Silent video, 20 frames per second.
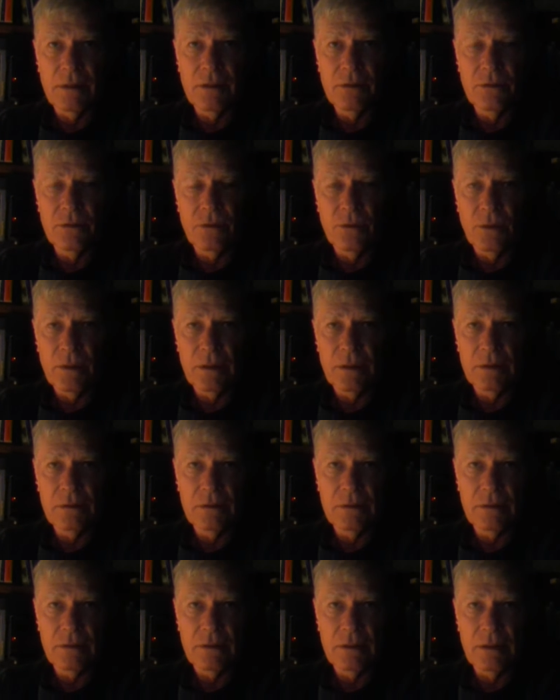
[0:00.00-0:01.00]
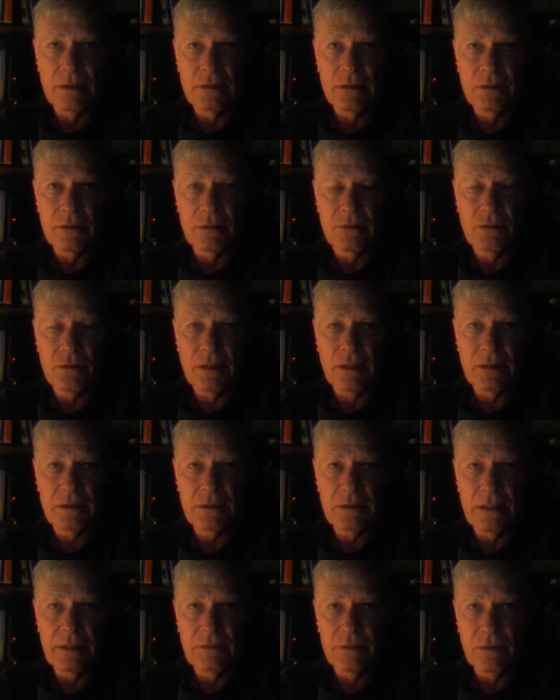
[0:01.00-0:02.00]
other organs, and try to
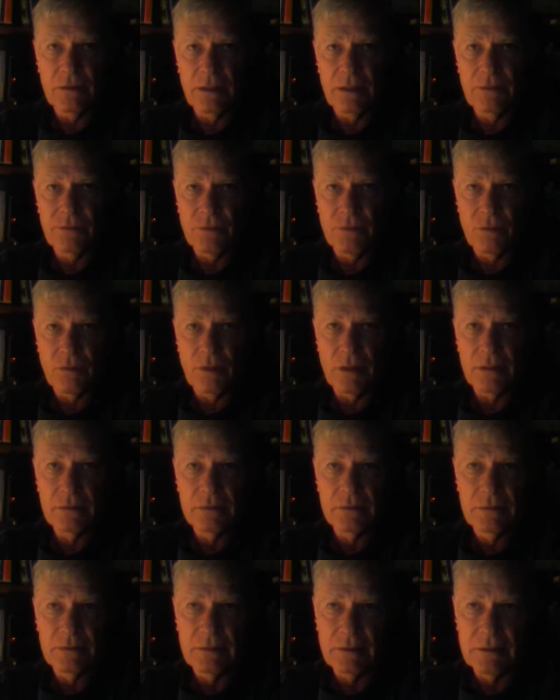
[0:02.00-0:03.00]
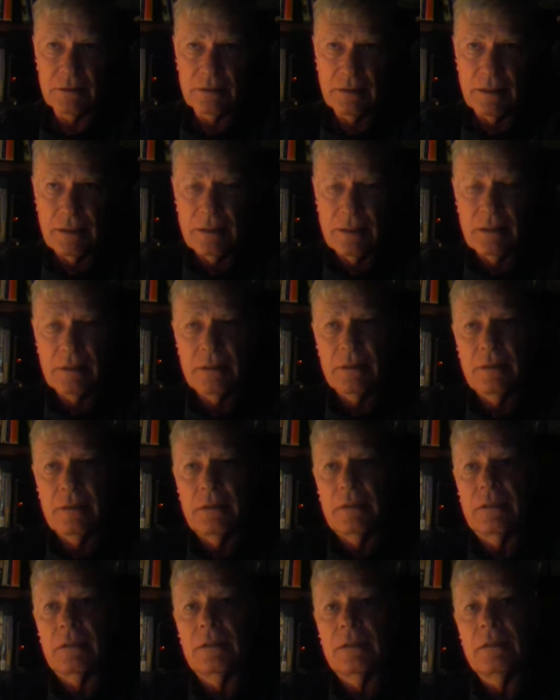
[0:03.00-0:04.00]
save your life for a while.
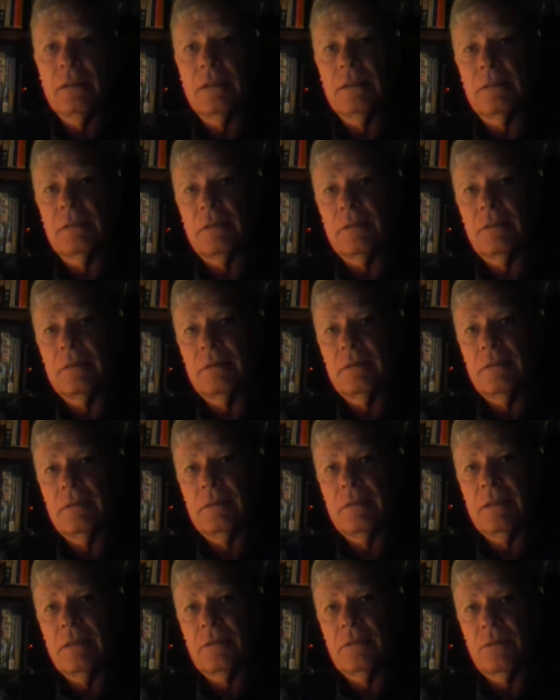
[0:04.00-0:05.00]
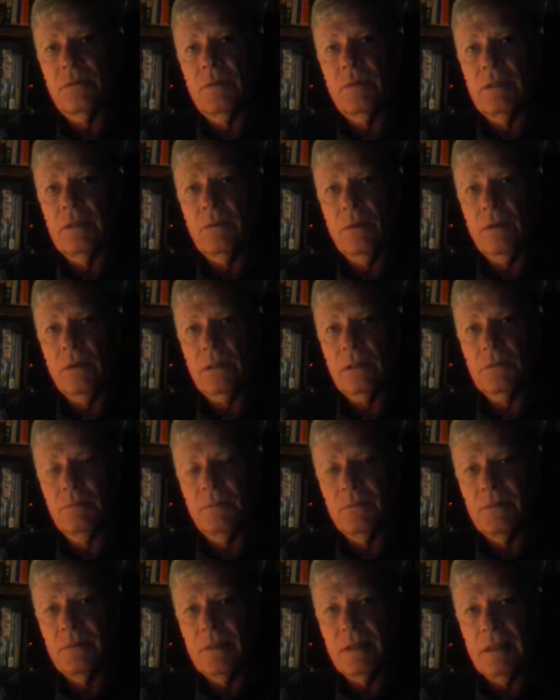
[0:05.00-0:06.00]
And that's the way it works.
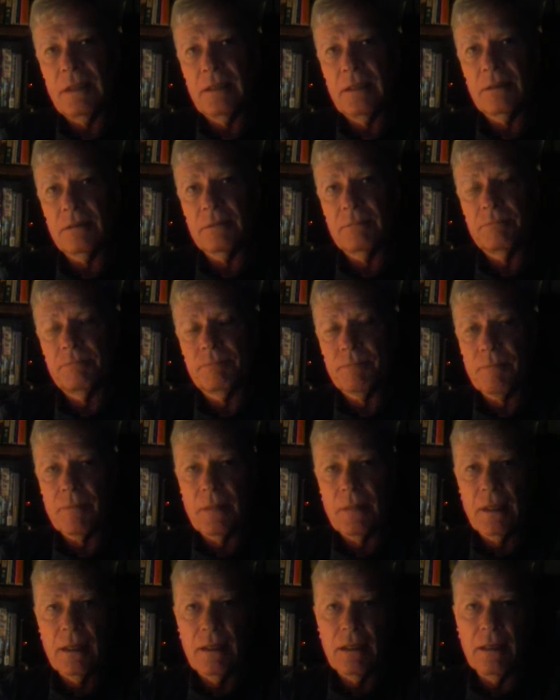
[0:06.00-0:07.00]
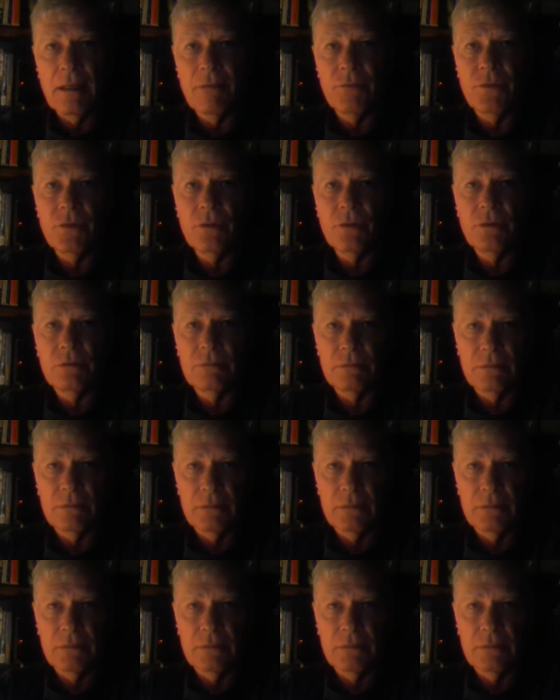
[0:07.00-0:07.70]
Now, if you